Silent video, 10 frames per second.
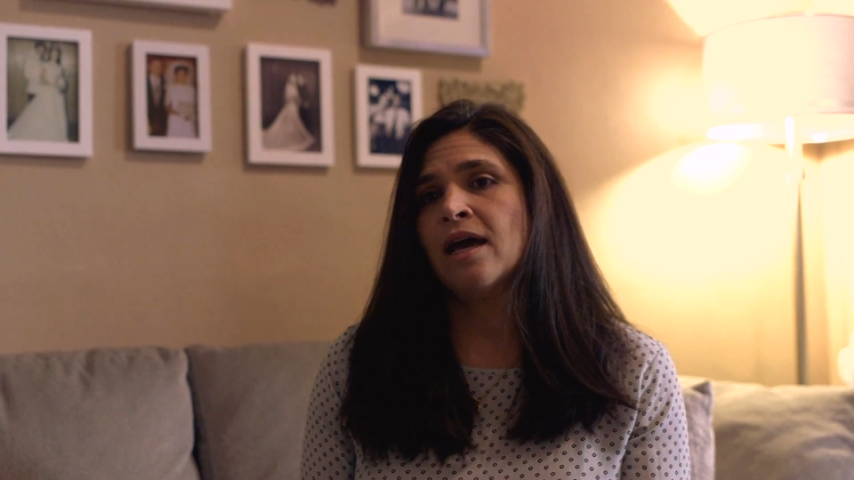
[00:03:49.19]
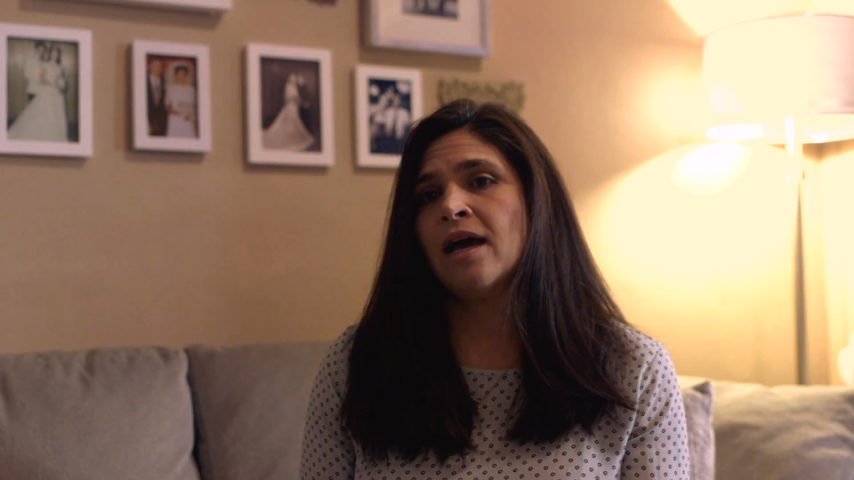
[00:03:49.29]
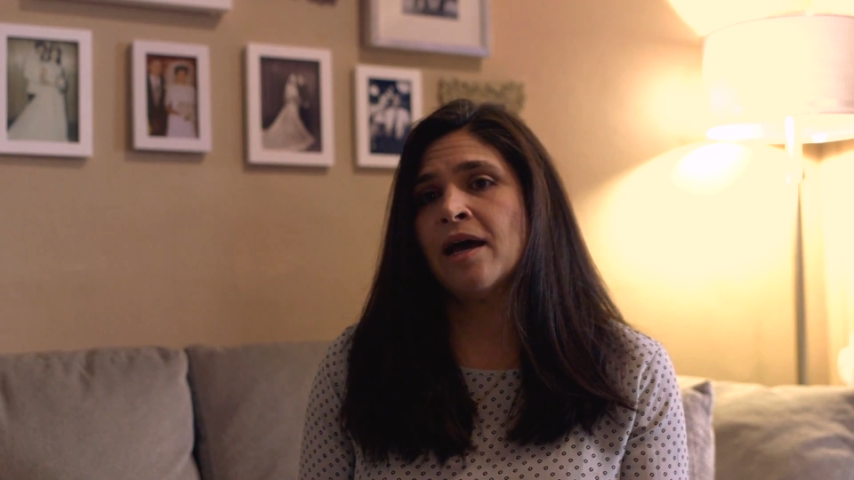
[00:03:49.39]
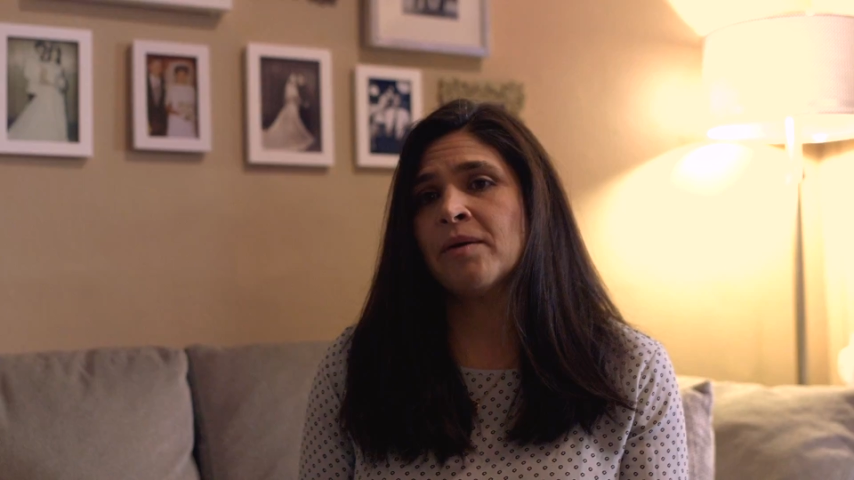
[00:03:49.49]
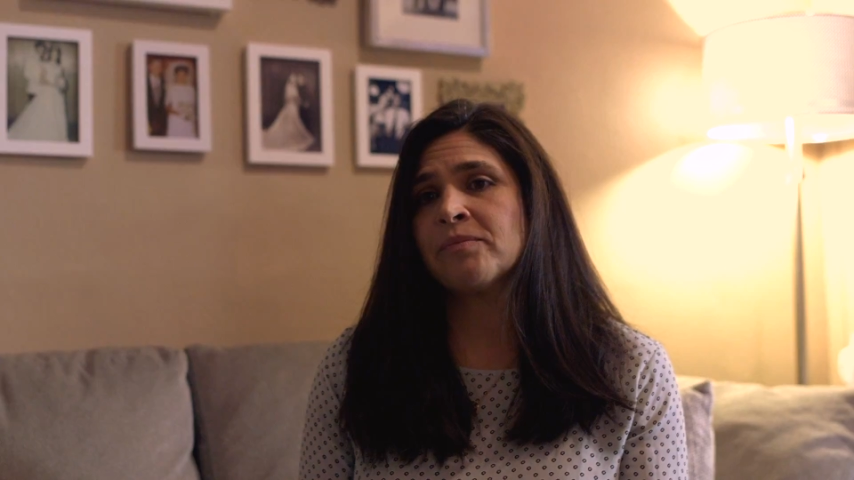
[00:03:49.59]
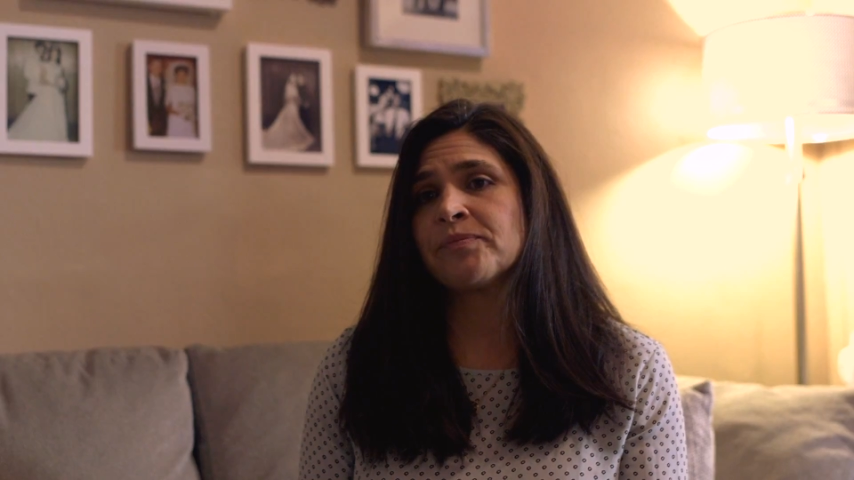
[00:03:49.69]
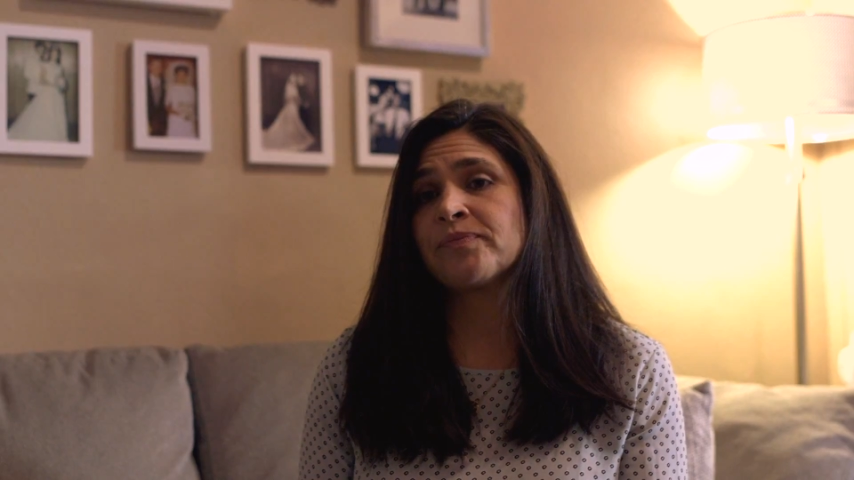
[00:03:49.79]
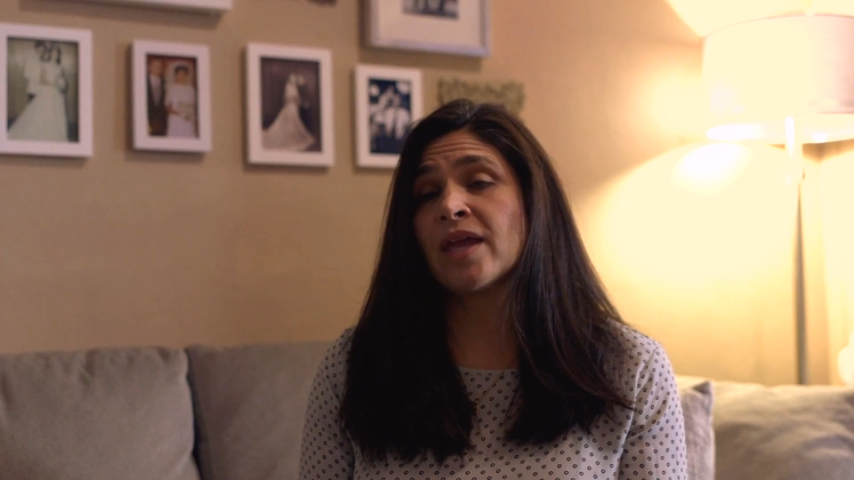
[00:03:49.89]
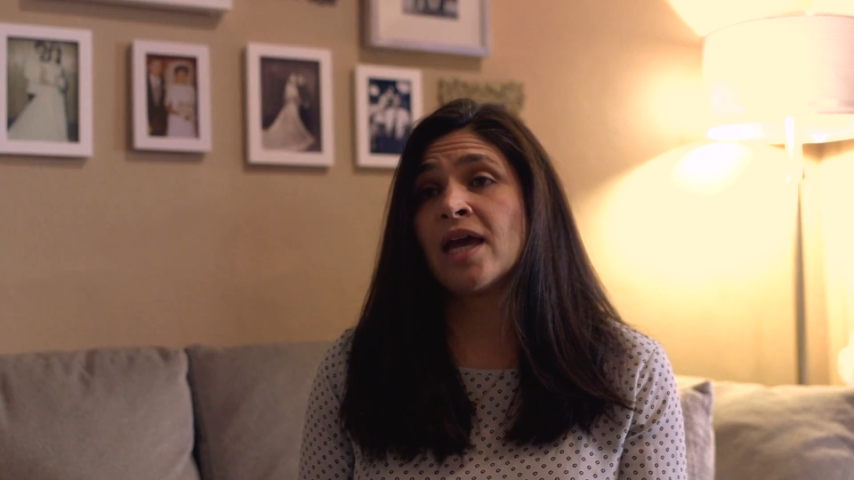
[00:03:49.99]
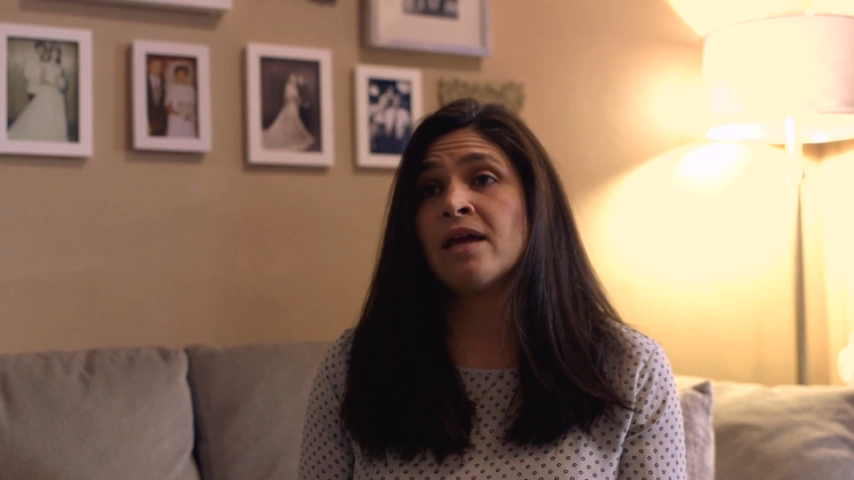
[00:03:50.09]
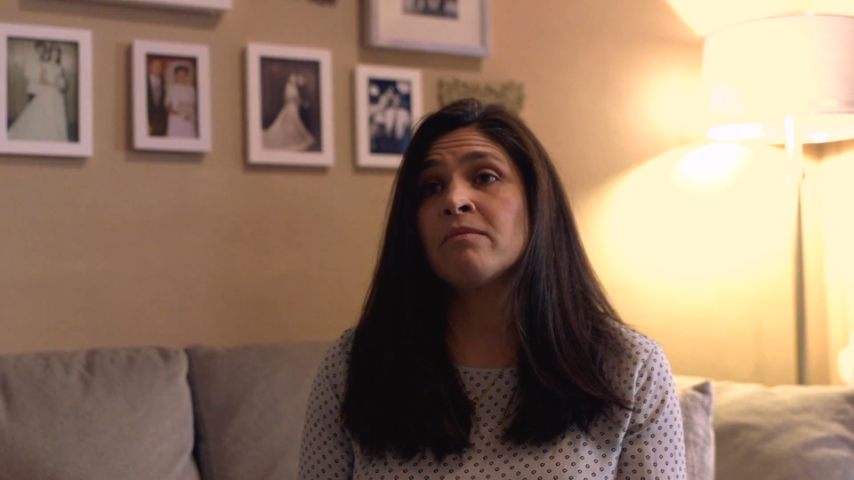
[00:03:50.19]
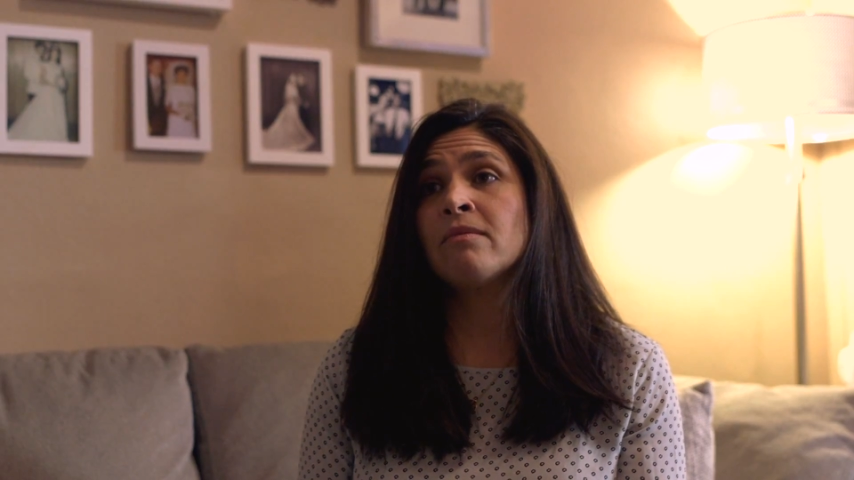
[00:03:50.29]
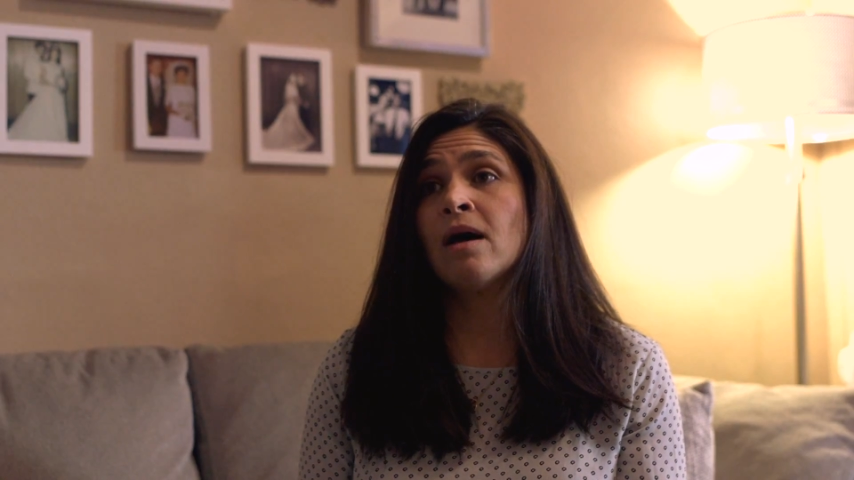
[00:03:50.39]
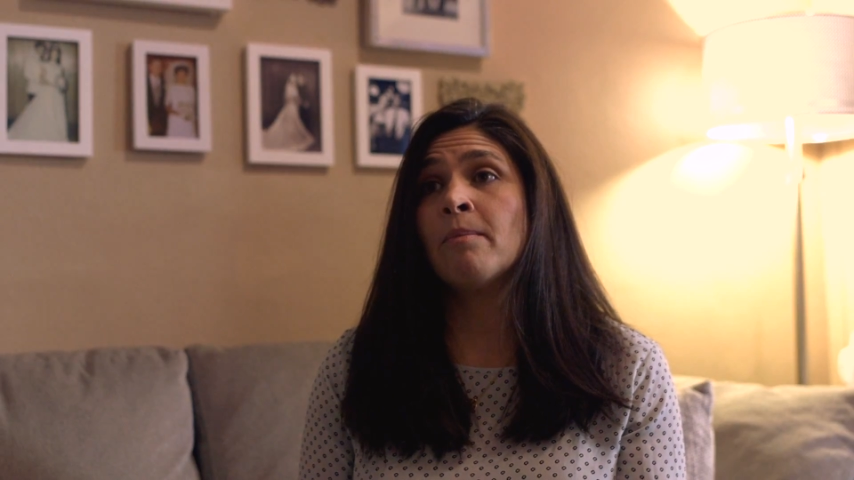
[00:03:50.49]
And